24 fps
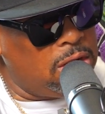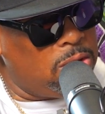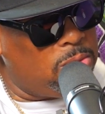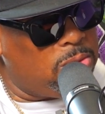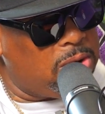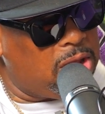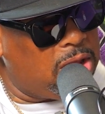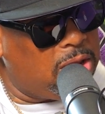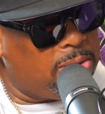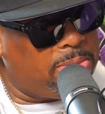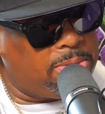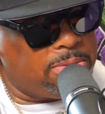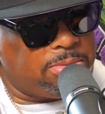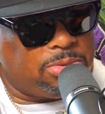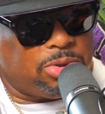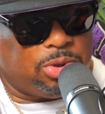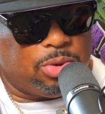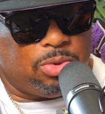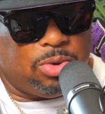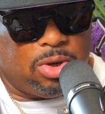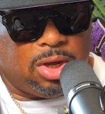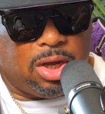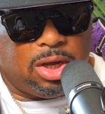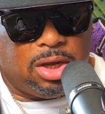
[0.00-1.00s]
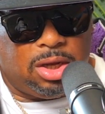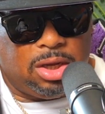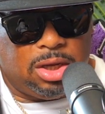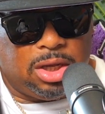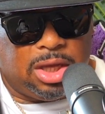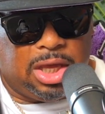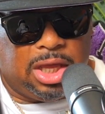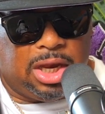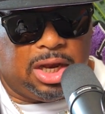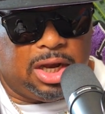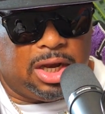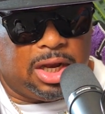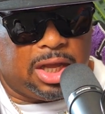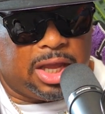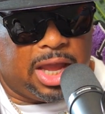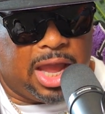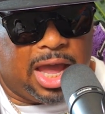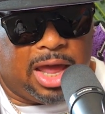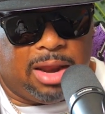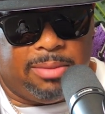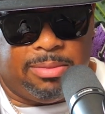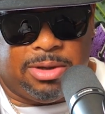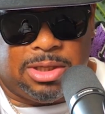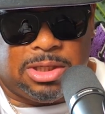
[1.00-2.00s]
we help them to get in the
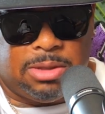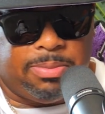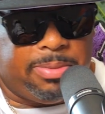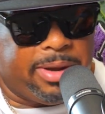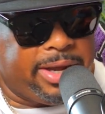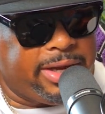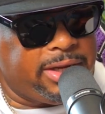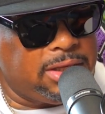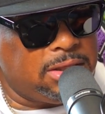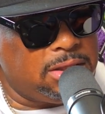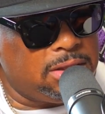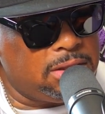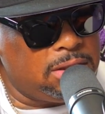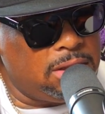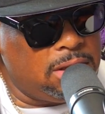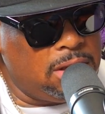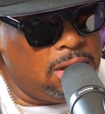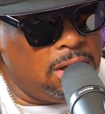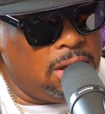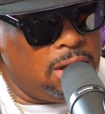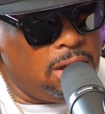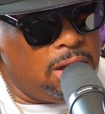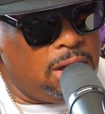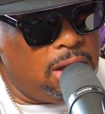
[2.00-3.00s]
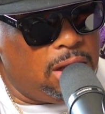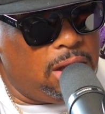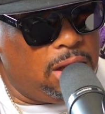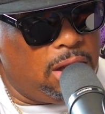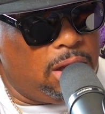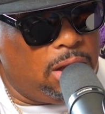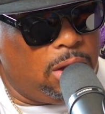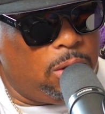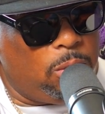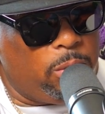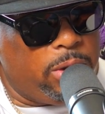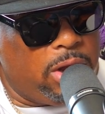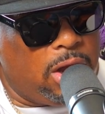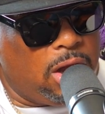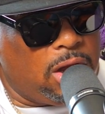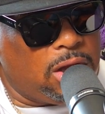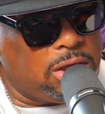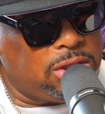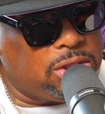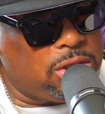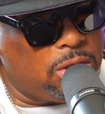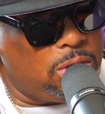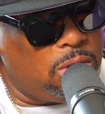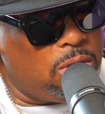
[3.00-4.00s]
cannabis space. We
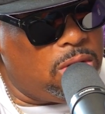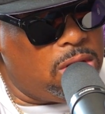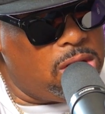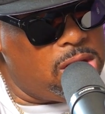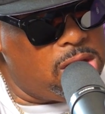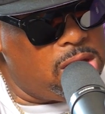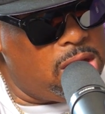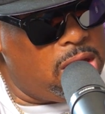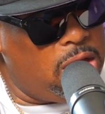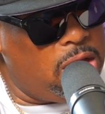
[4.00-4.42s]
also